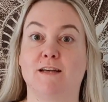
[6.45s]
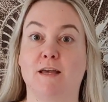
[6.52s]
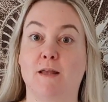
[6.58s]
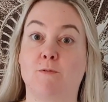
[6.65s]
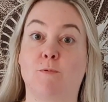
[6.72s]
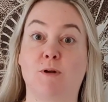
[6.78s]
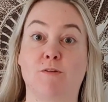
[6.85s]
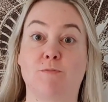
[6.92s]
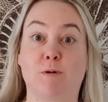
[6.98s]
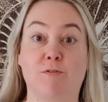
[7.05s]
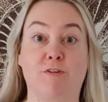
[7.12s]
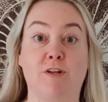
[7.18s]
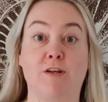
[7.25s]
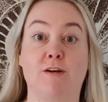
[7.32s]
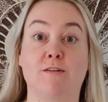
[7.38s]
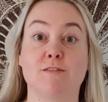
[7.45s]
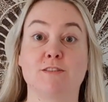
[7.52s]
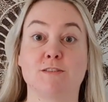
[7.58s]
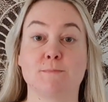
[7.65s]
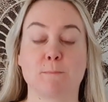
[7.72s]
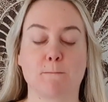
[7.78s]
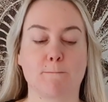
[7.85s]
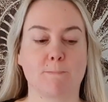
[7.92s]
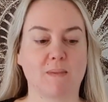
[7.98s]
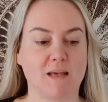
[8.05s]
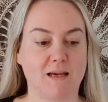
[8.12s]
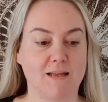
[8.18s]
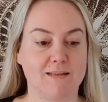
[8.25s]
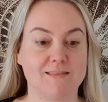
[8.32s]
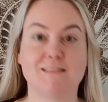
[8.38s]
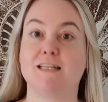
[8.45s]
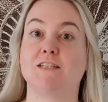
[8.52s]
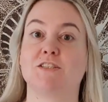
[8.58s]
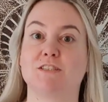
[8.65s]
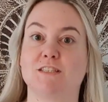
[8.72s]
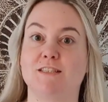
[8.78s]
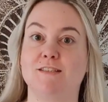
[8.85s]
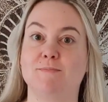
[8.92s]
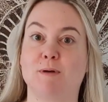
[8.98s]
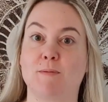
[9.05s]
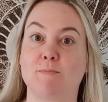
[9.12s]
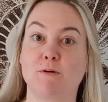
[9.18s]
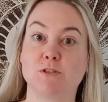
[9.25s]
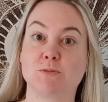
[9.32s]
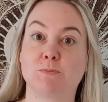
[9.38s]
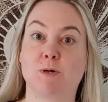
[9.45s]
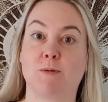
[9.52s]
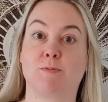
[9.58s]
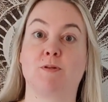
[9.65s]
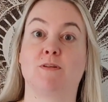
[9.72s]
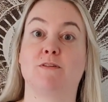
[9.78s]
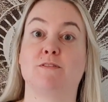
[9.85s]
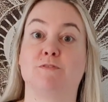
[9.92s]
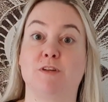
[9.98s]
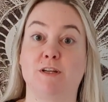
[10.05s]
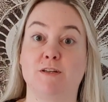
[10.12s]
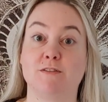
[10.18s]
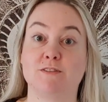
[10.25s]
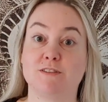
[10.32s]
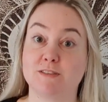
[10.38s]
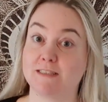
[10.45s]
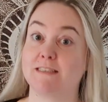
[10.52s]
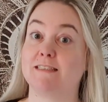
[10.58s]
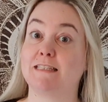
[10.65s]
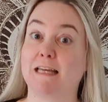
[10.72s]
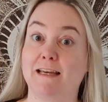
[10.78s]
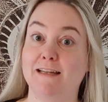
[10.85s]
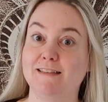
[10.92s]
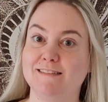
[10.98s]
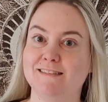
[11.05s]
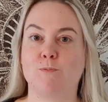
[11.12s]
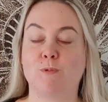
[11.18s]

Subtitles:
in one of my videos, and it's actually my most popular video to this day.